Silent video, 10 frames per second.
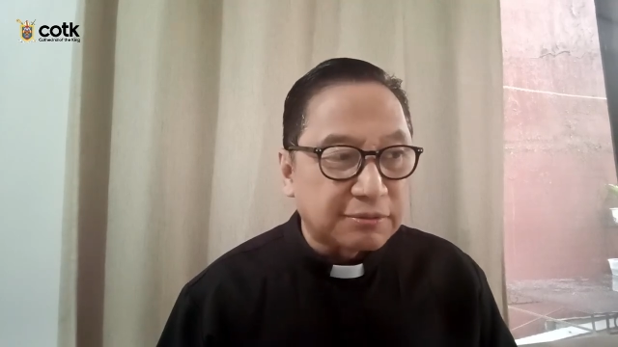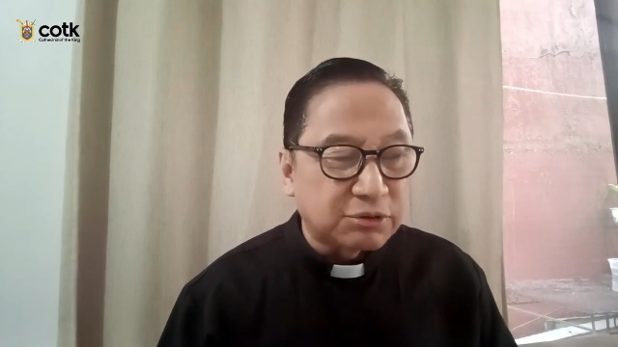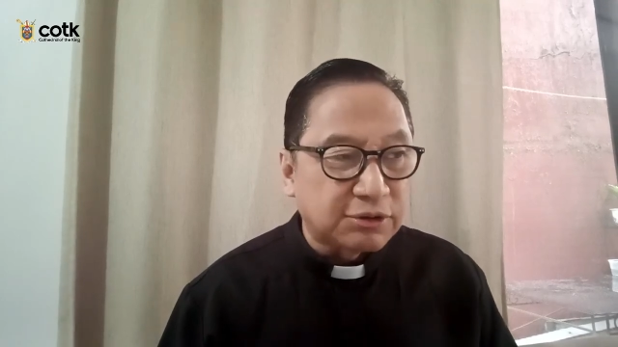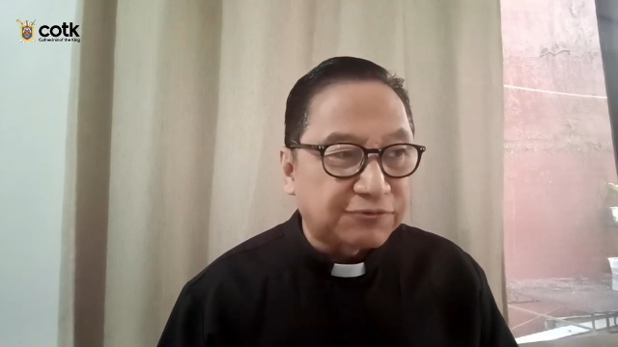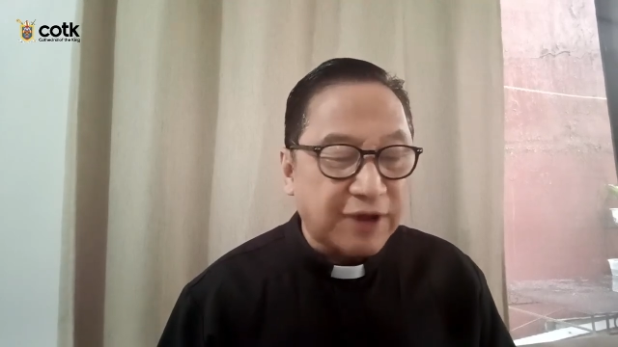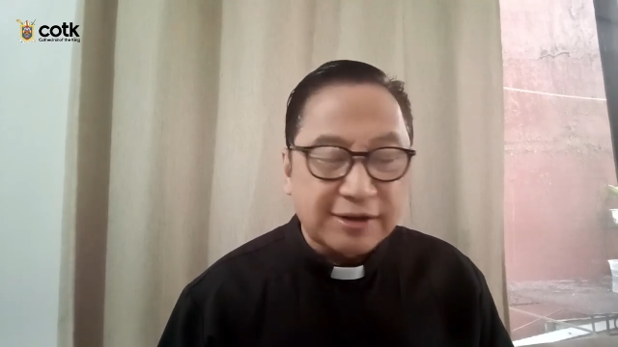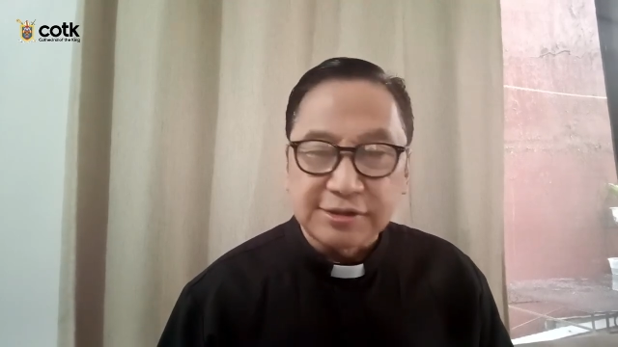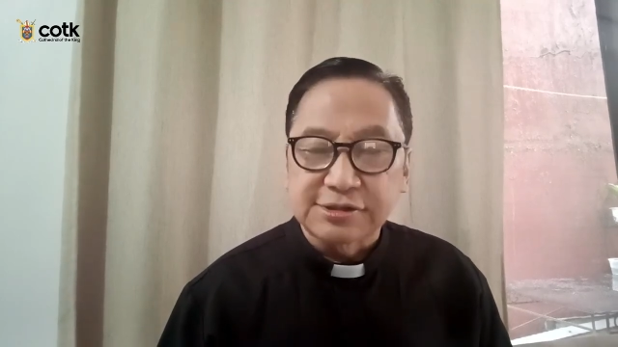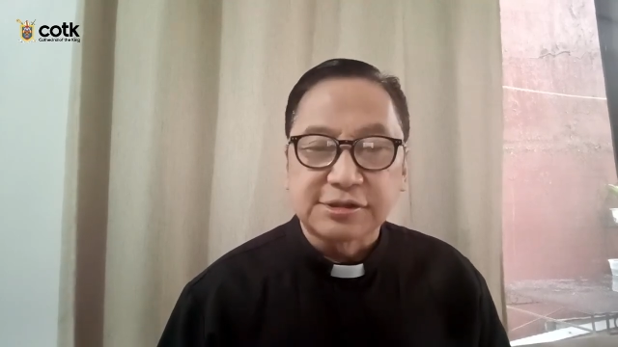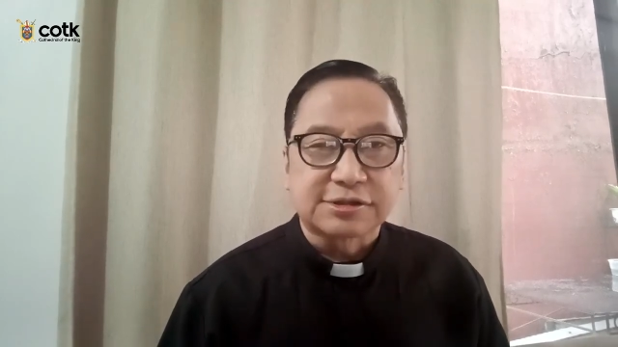to the
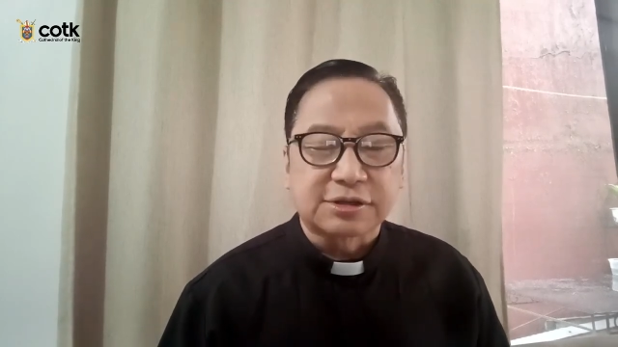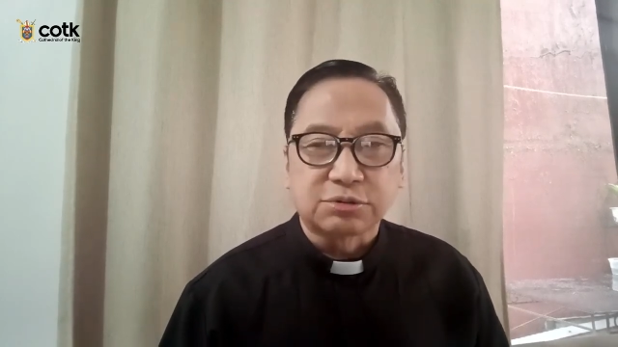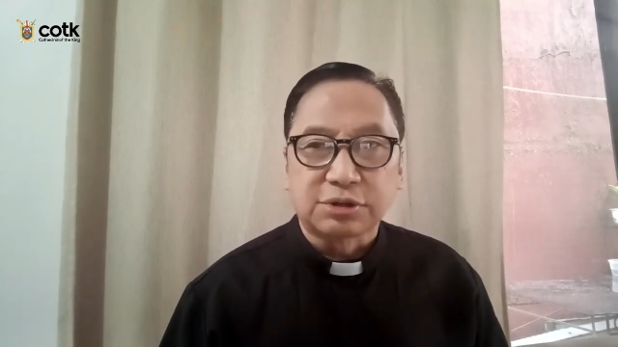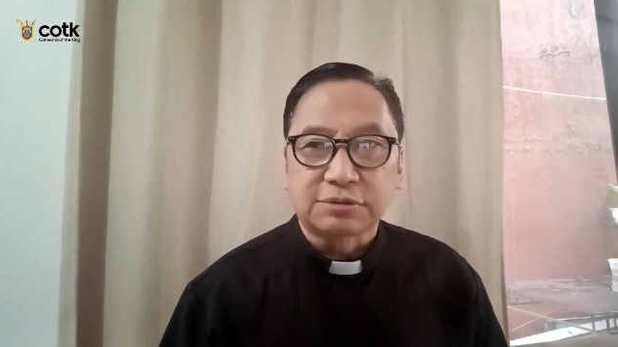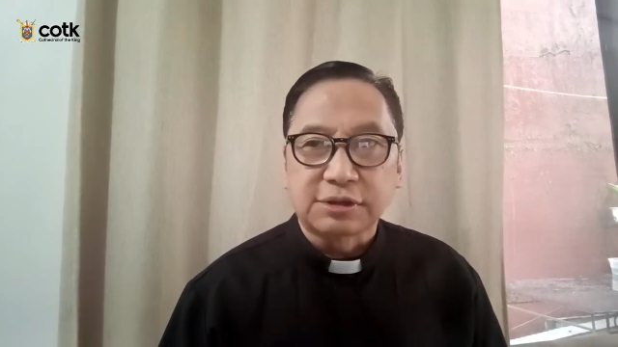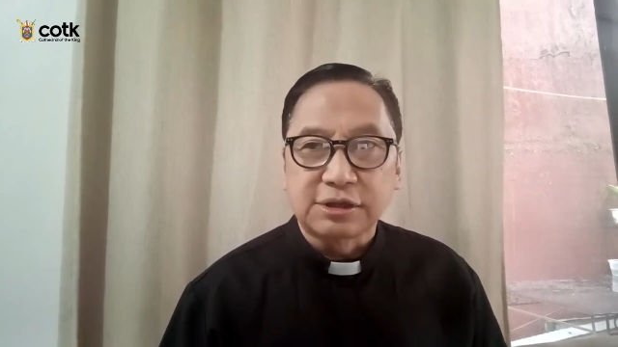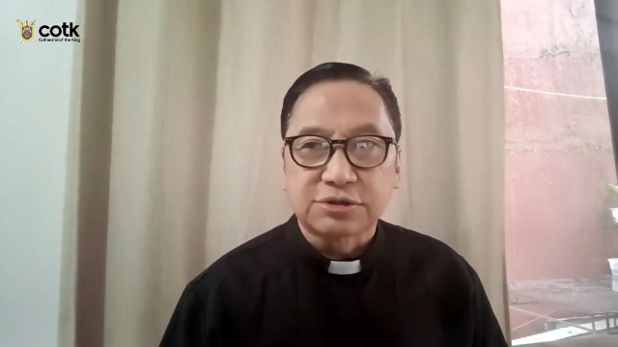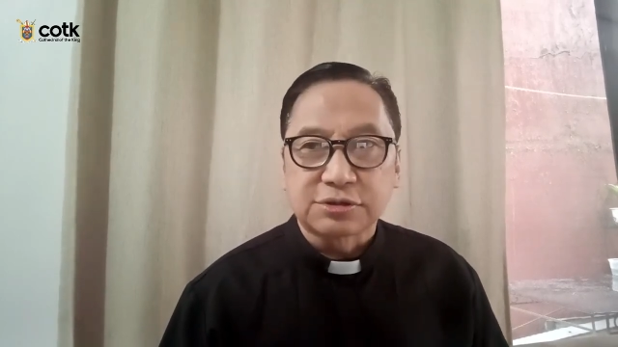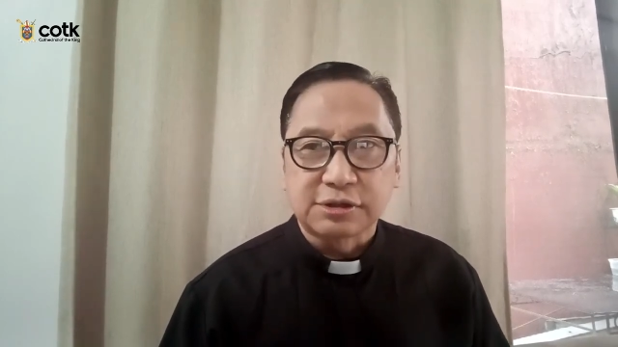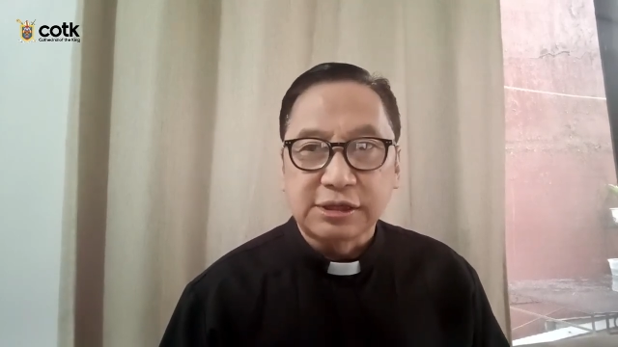Pharisees and to the
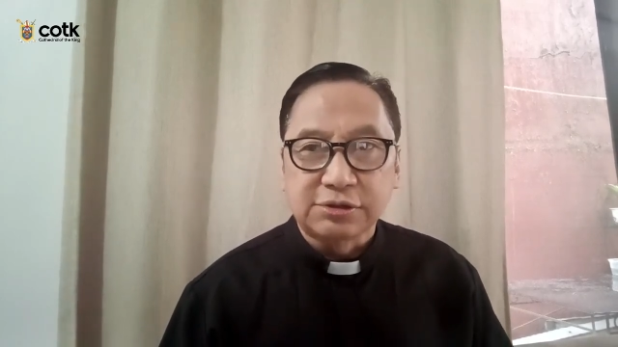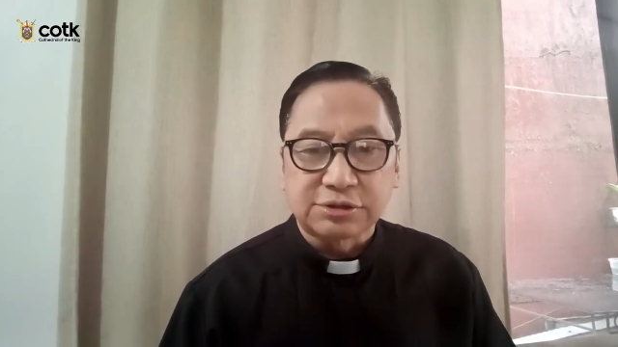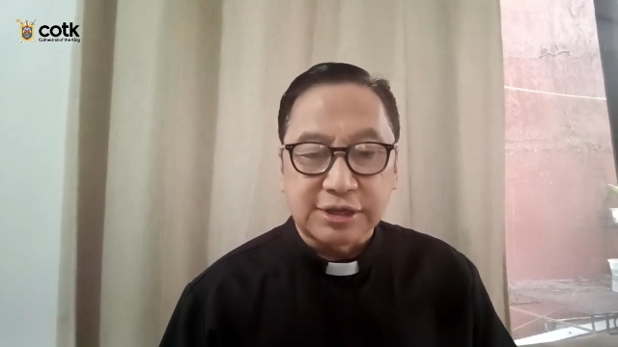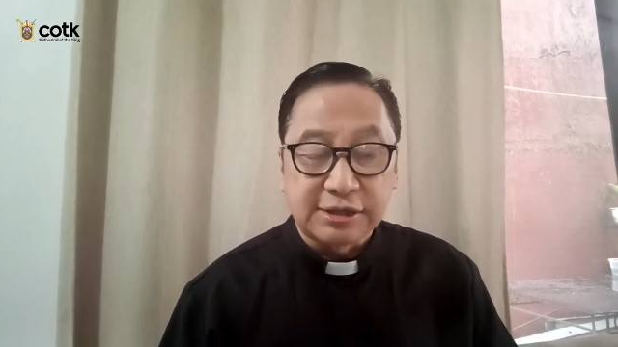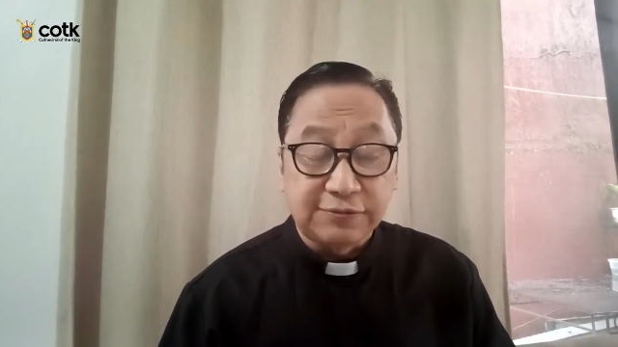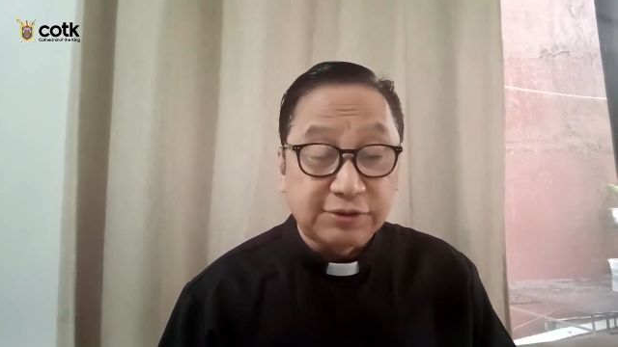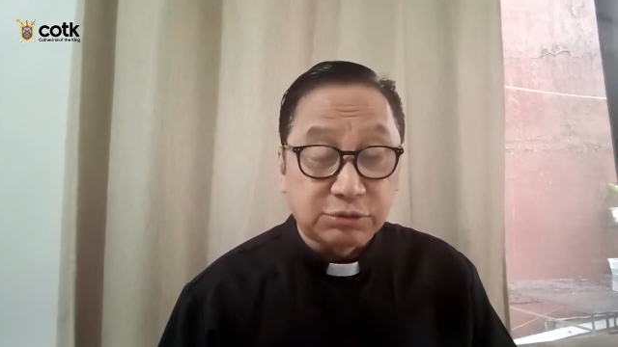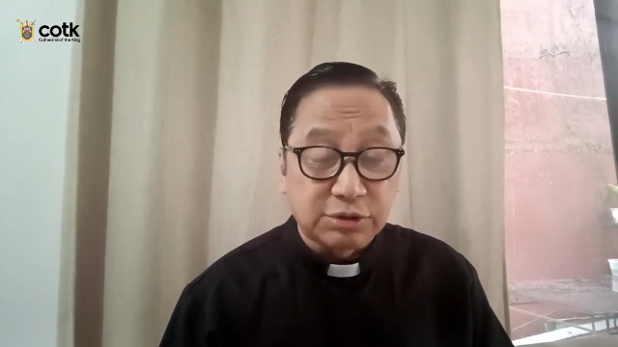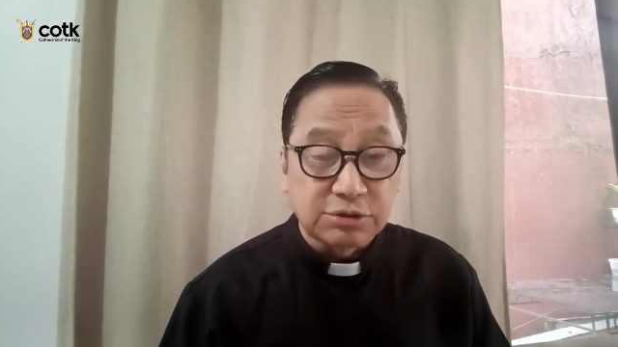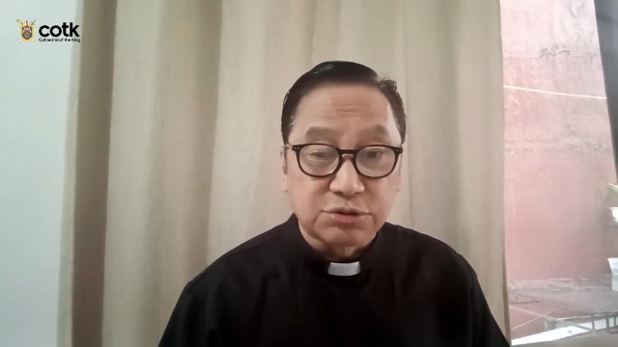religious leaders and even
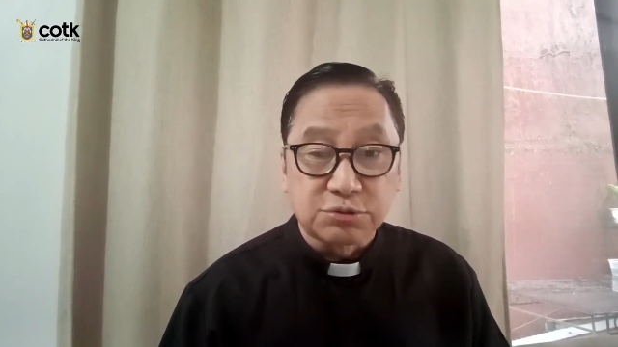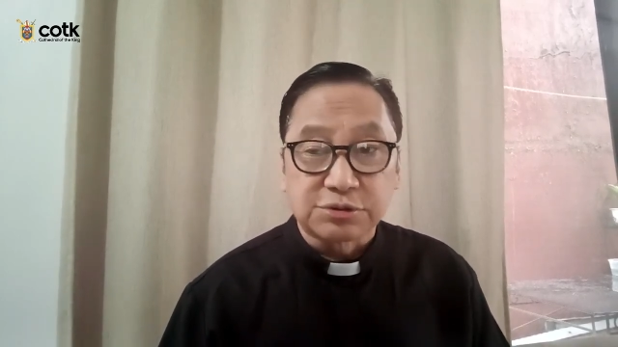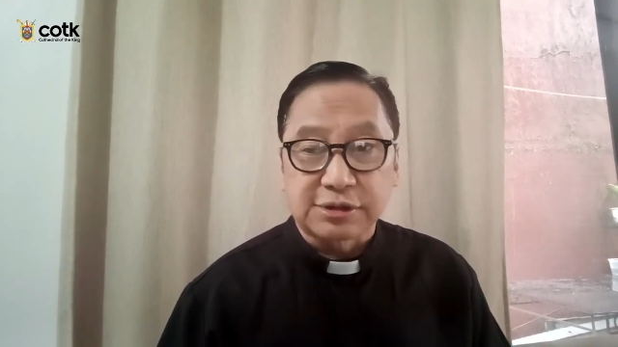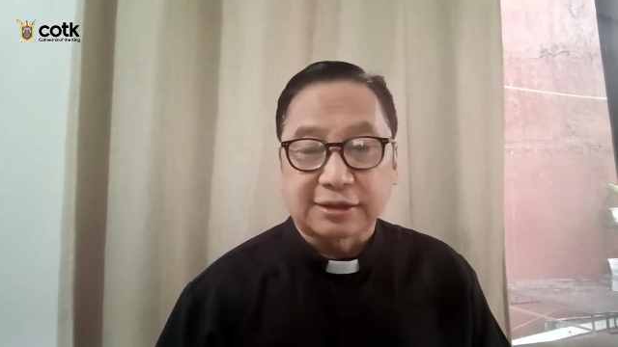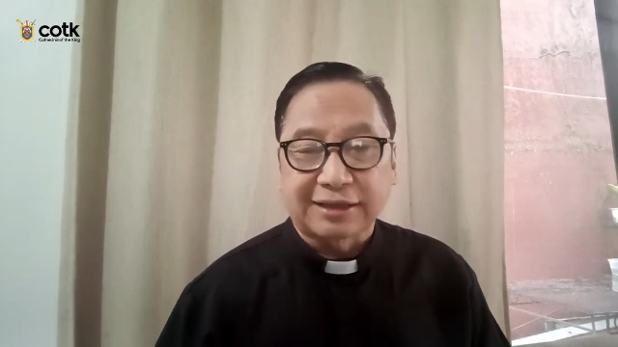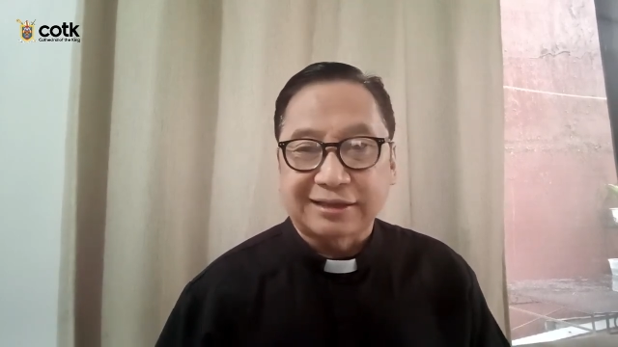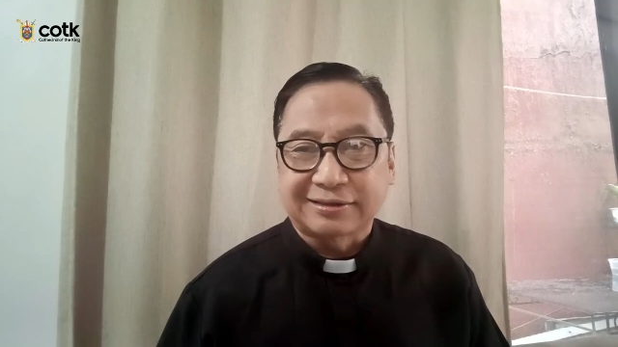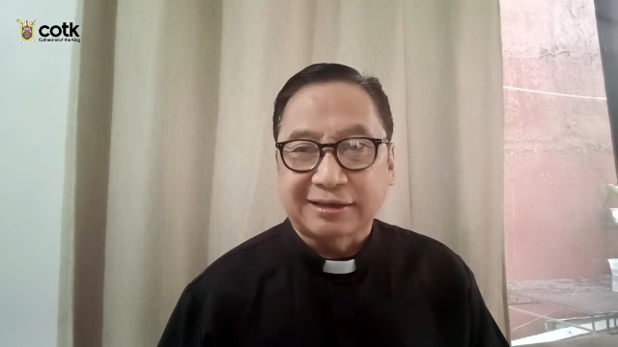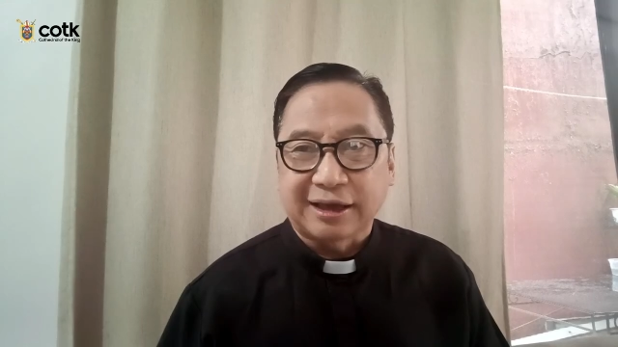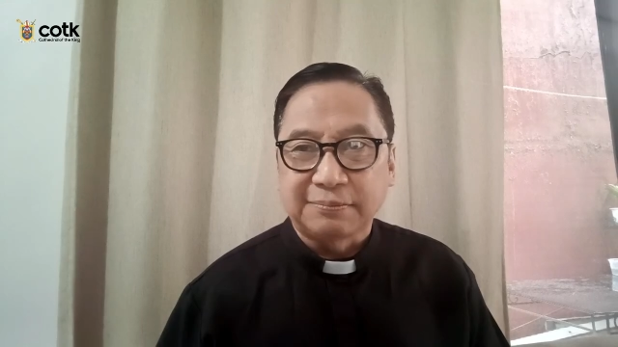to the Jews at that
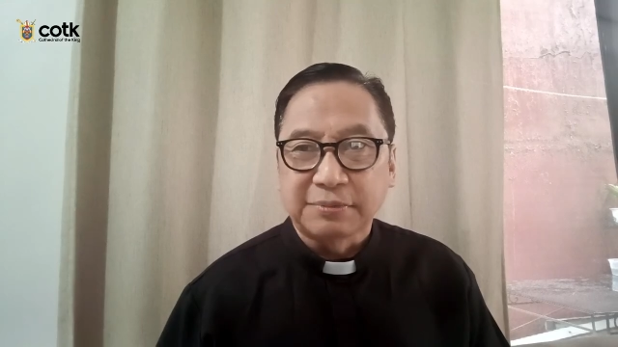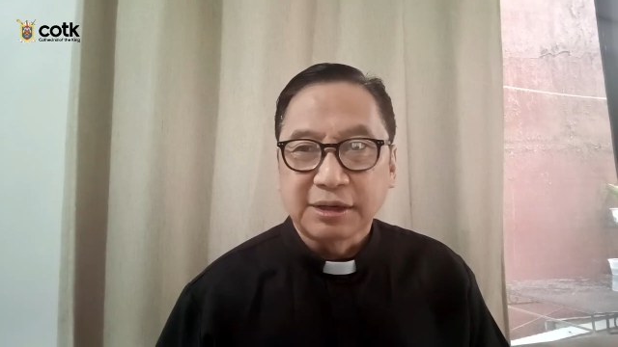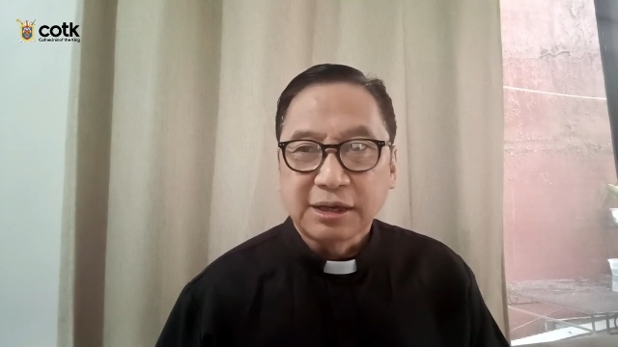time,